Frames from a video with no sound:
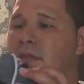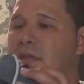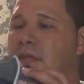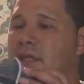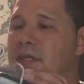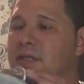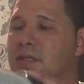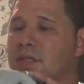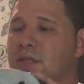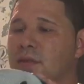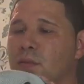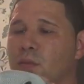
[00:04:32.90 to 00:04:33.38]

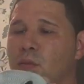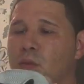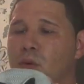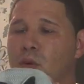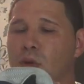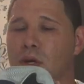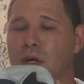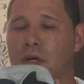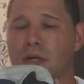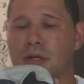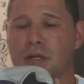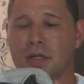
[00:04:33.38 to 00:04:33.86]
These are
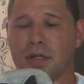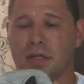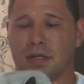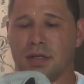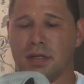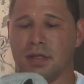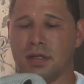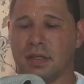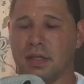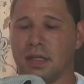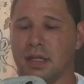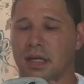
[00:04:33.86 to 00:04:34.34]
worn,
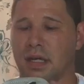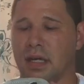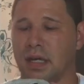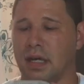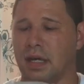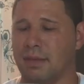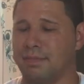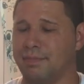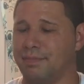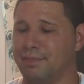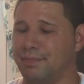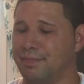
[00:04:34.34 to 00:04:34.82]

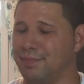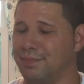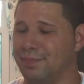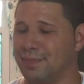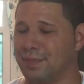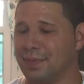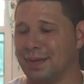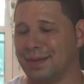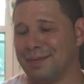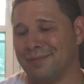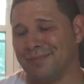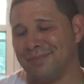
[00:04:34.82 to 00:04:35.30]
a
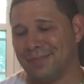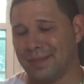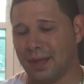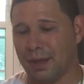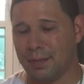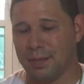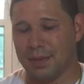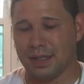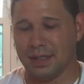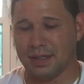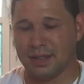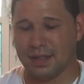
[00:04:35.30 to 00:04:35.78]

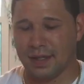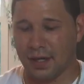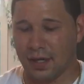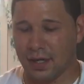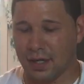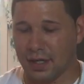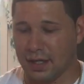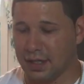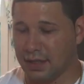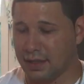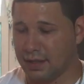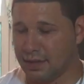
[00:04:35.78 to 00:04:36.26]
bit
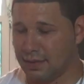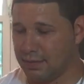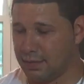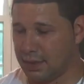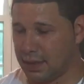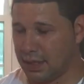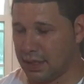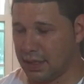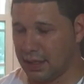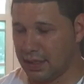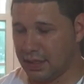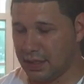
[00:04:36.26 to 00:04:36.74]
dirty,
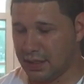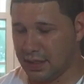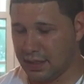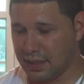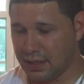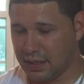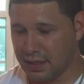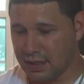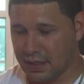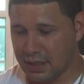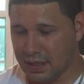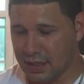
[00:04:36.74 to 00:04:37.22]
but
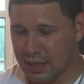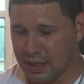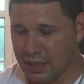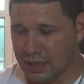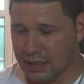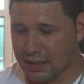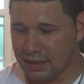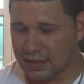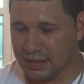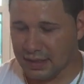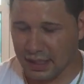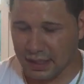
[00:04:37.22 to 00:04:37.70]

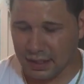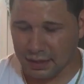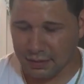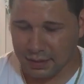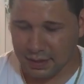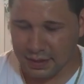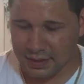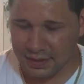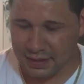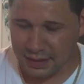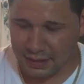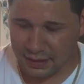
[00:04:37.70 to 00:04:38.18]
slight
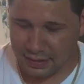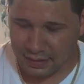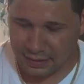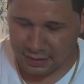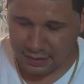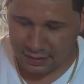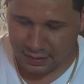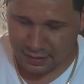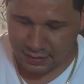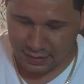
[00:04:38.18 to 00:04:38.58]
creasing.